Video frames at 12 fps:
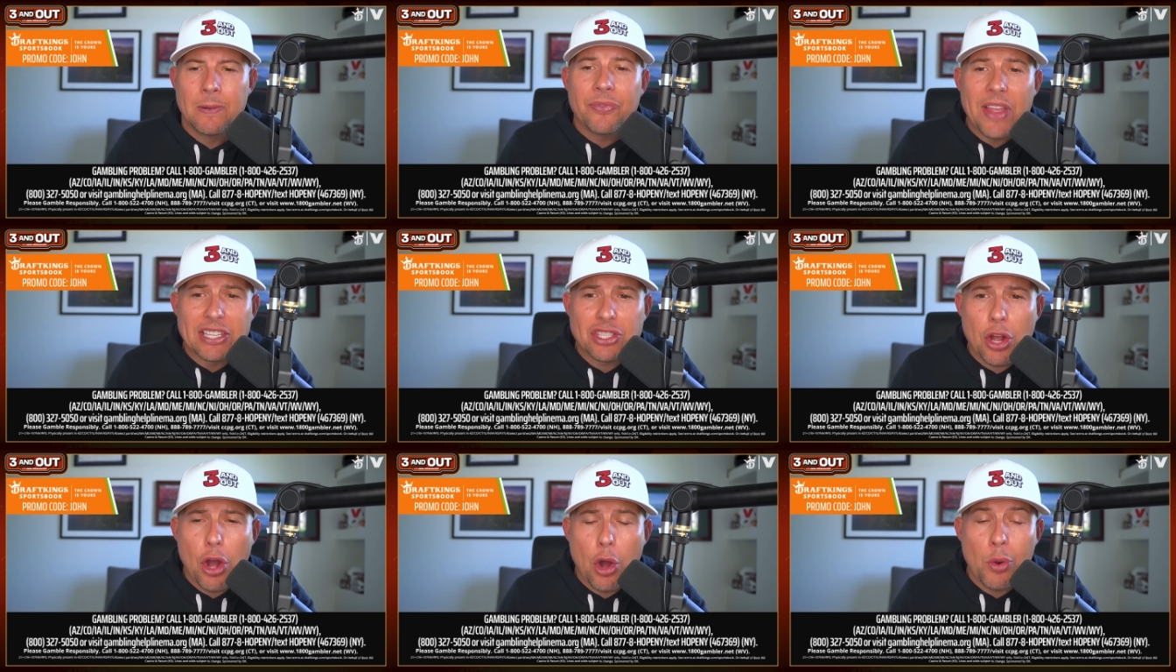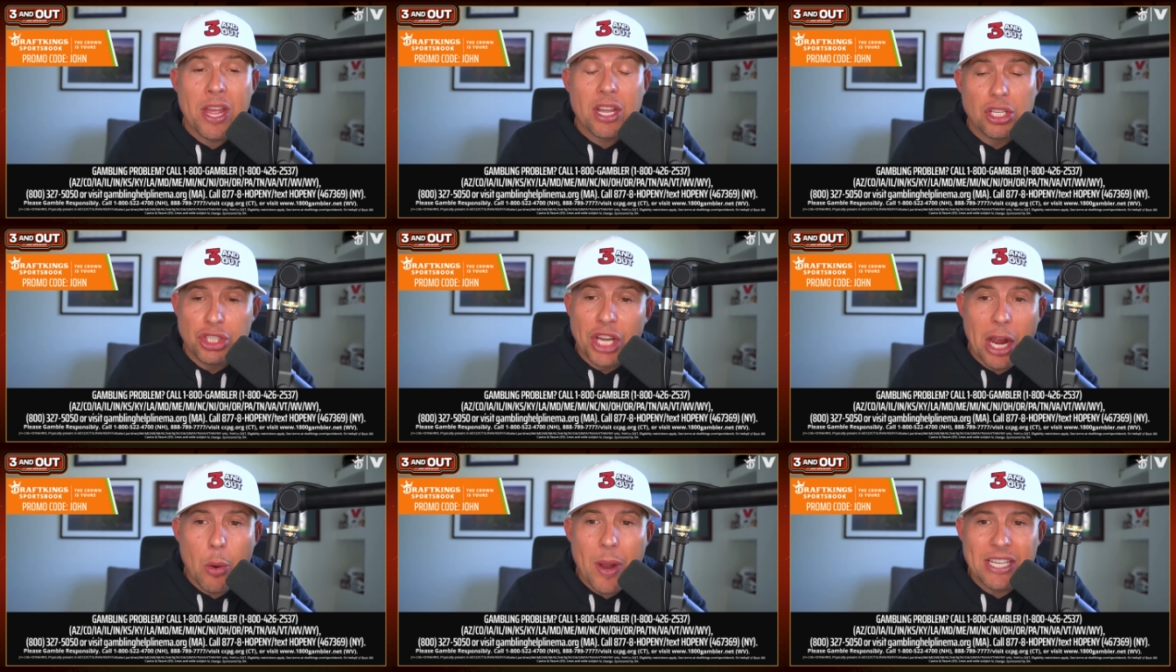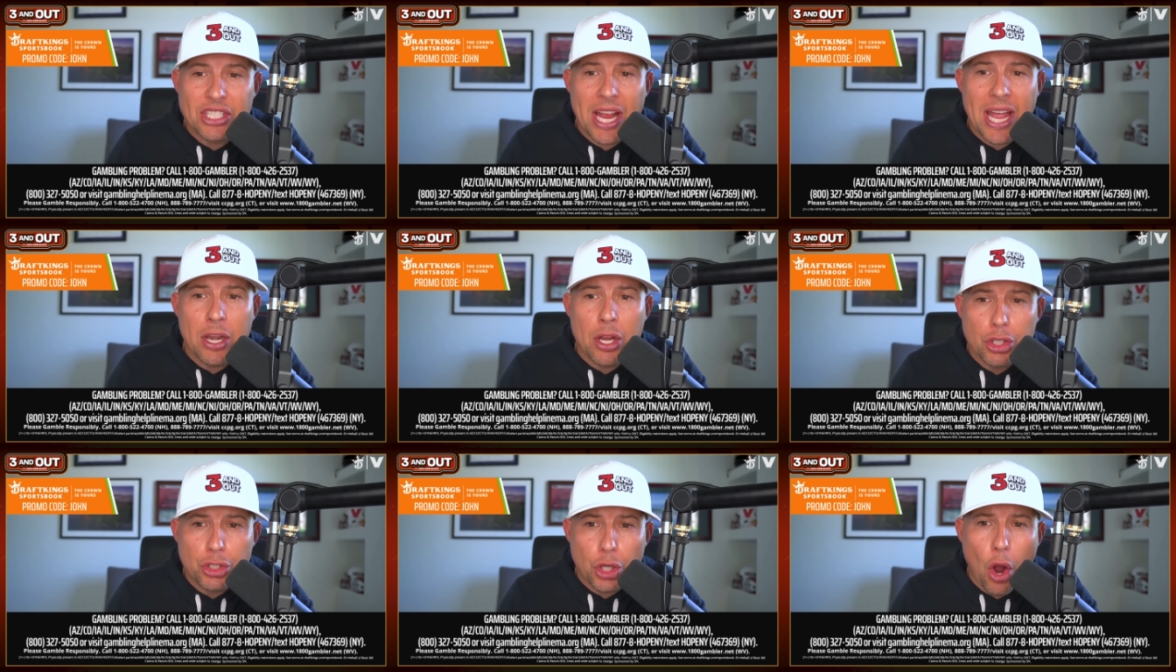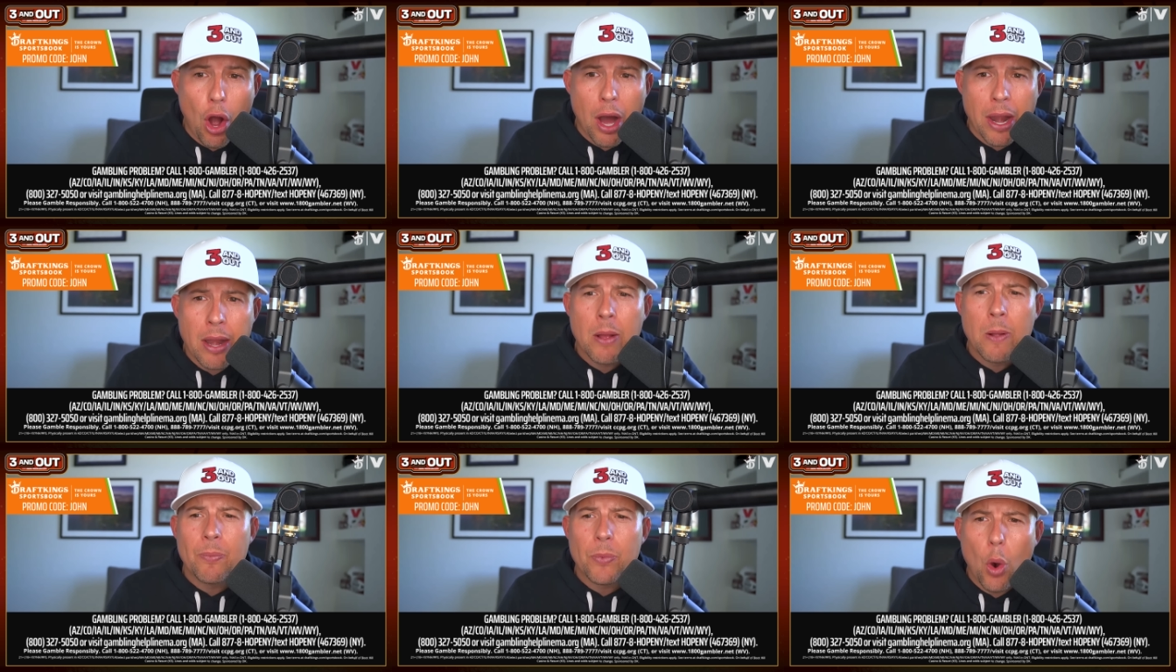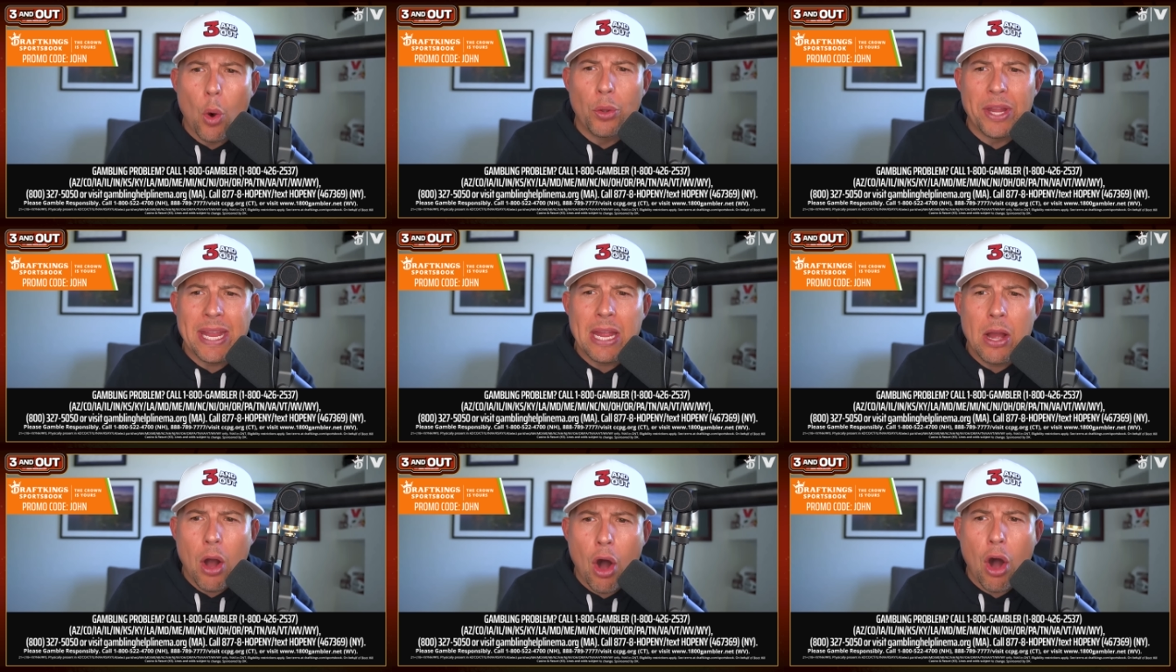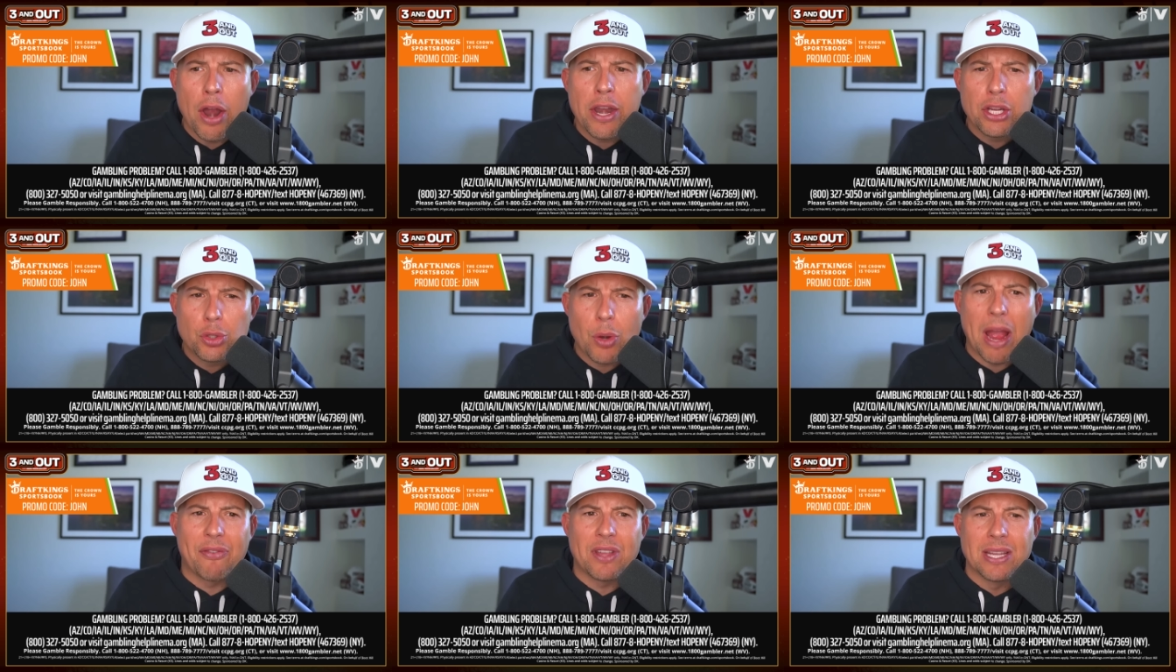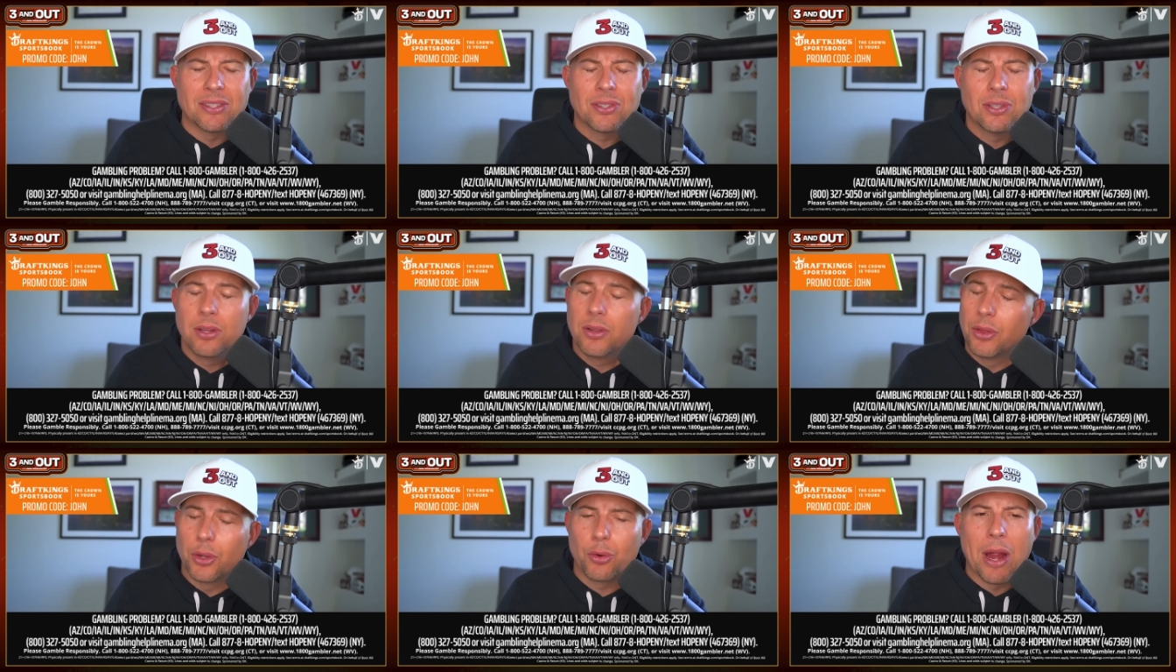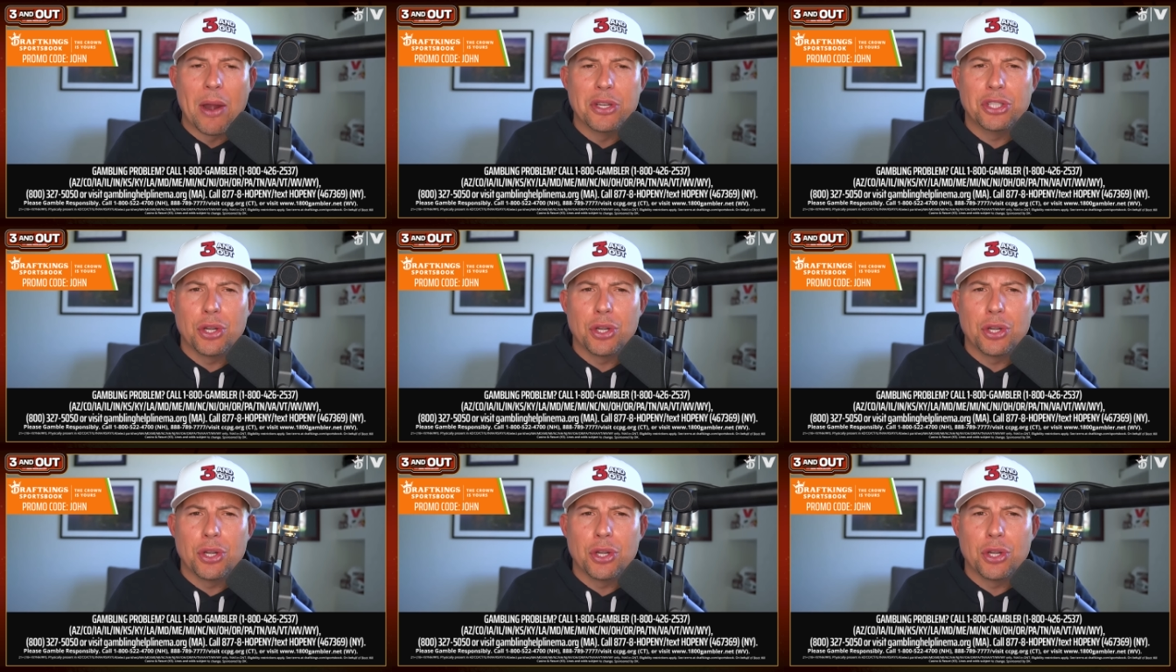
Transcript: That's code J-O-H-N, JOHN, only on DraftKings. The crown is